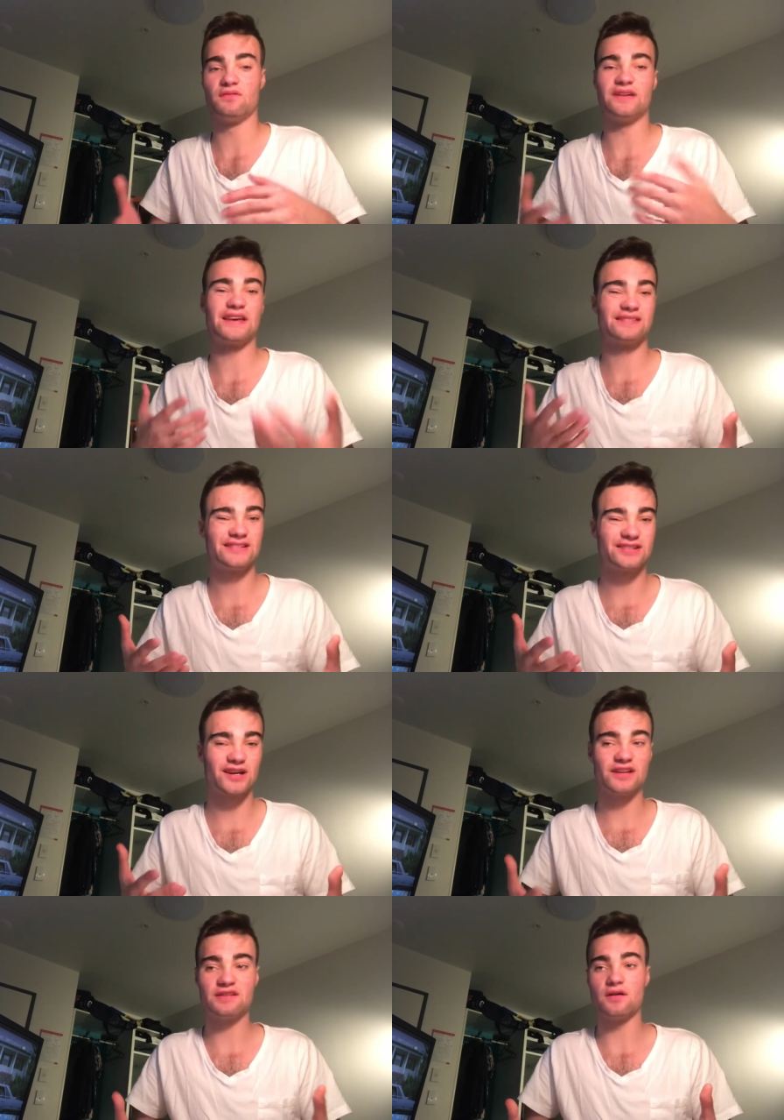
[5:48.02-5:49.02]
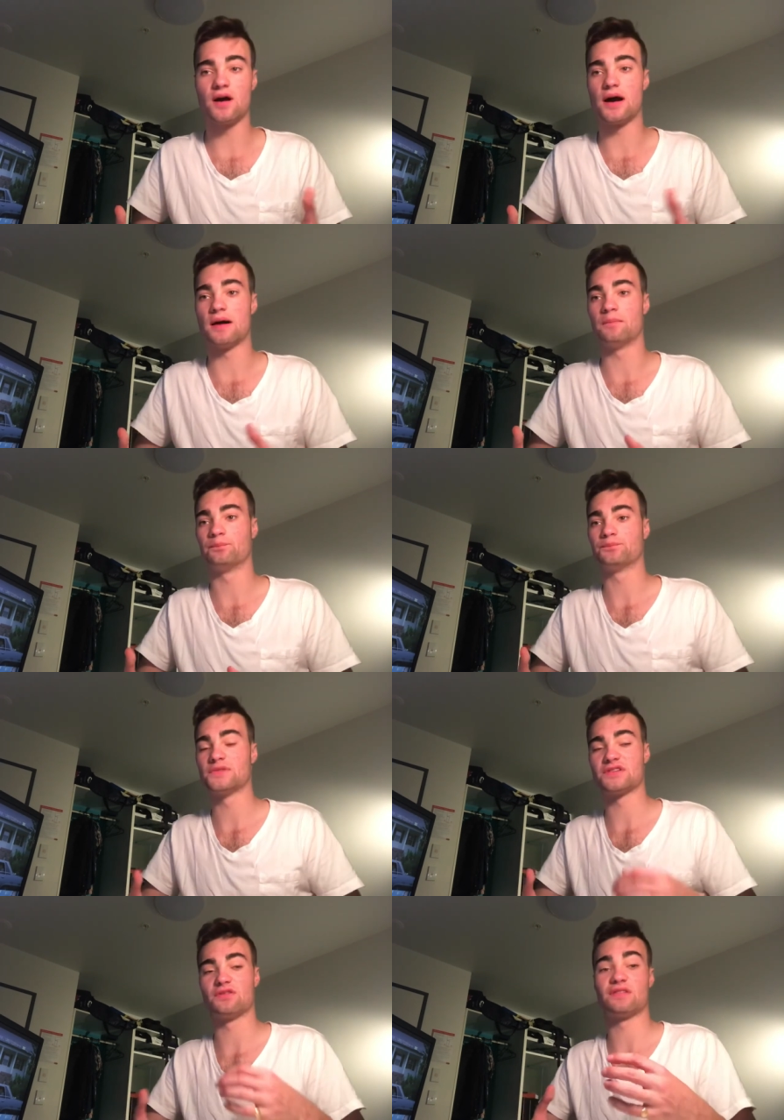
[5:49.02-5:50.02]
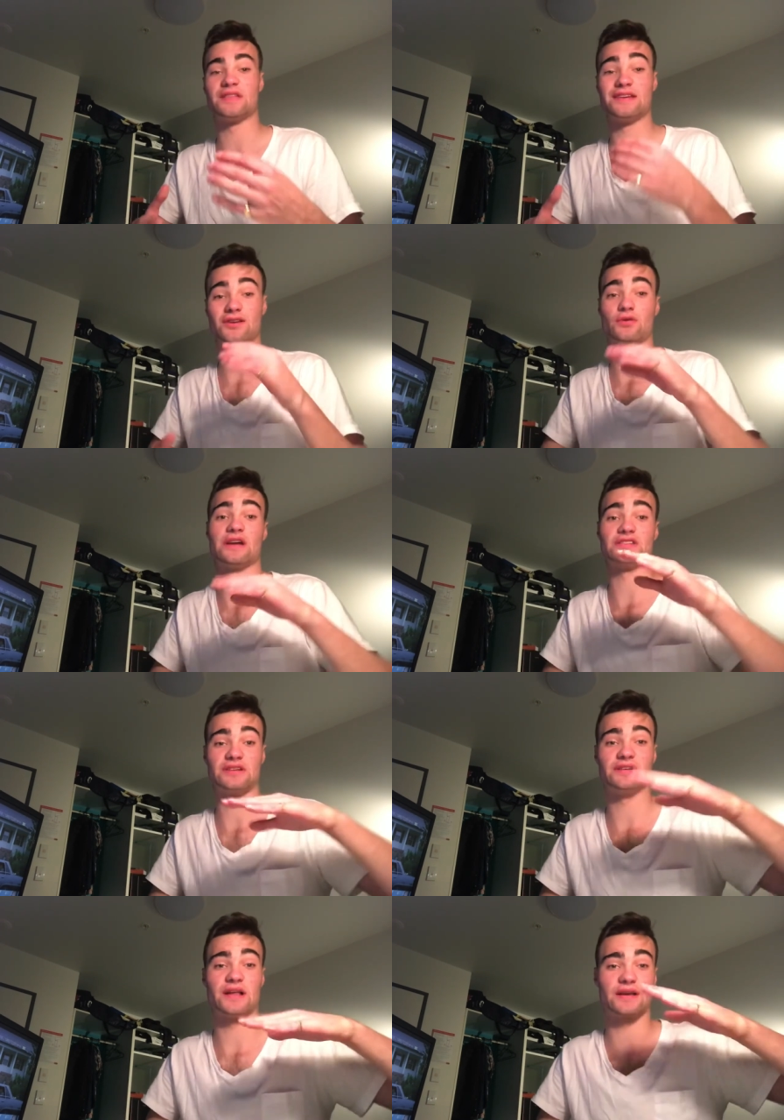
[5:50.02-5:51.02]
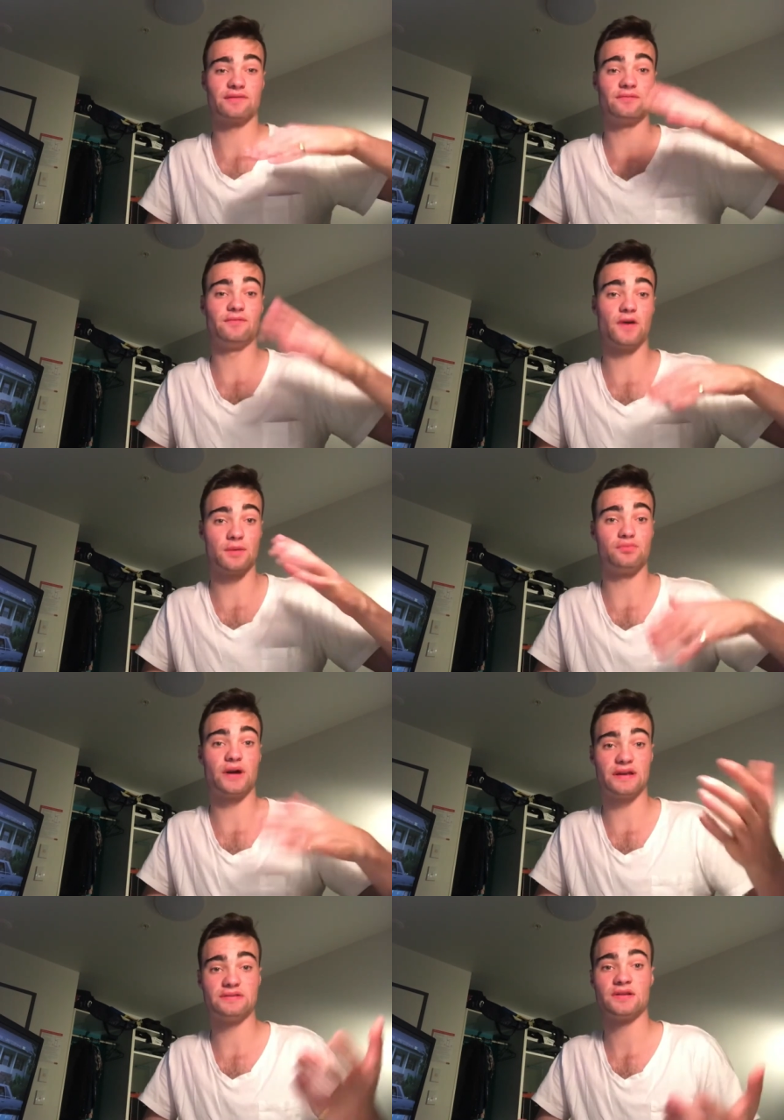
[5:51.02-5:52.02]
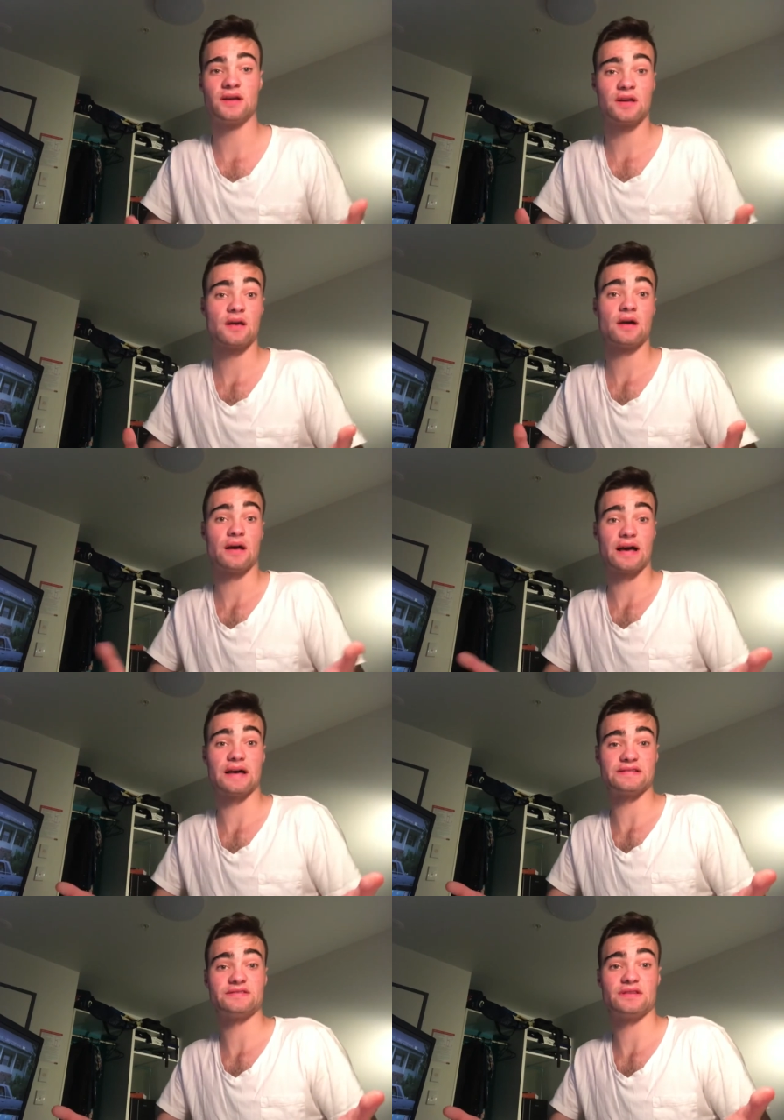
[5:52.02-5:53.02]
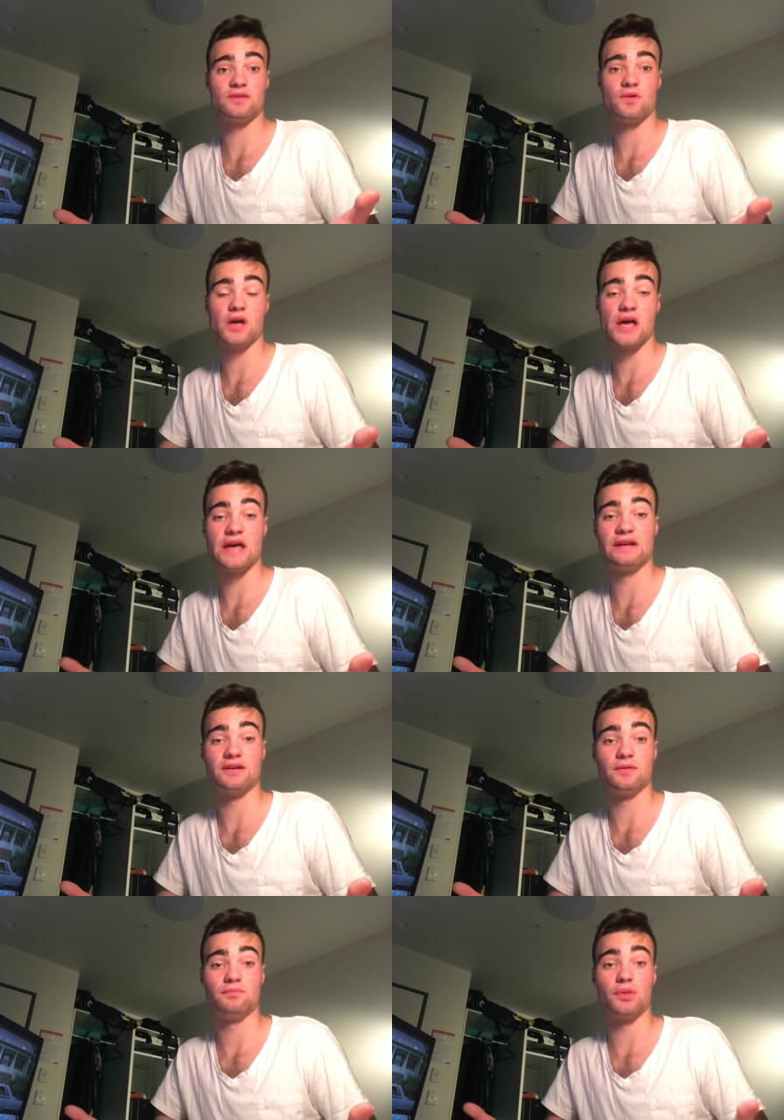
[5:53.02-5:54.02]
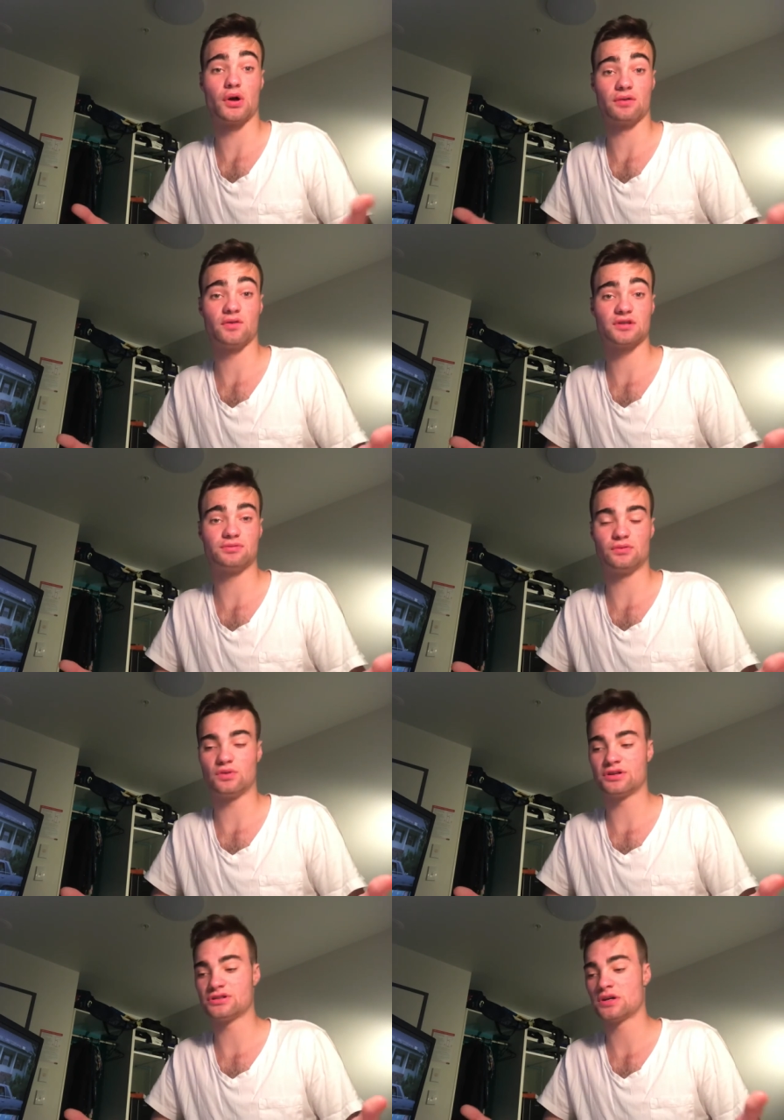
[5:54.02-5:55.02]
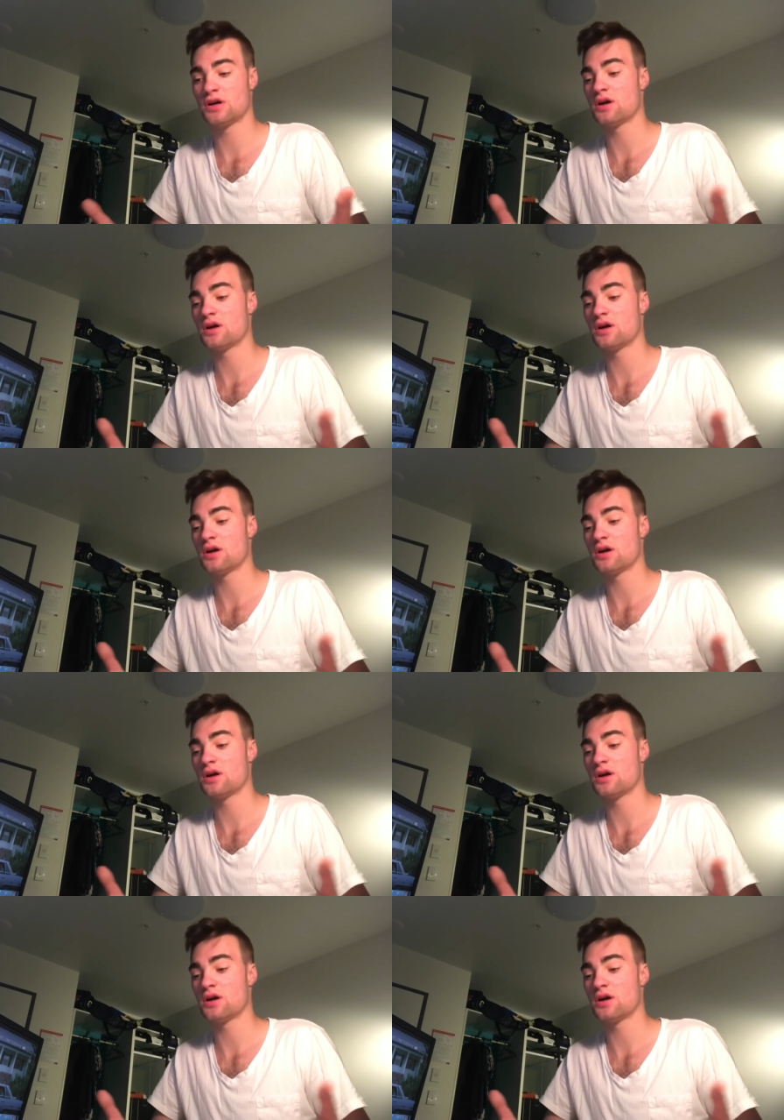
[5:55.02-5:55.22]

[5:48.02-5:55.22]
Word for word: vaguely tight um, so that they don't actually like vibrate as in a blowing raspberry would.